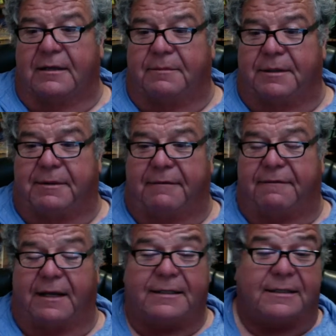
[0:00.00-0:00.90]
But my
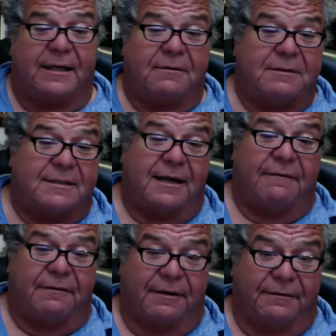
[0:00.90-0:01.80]
flight today was not
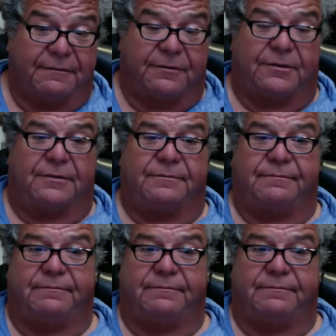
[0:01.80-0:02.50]
very full.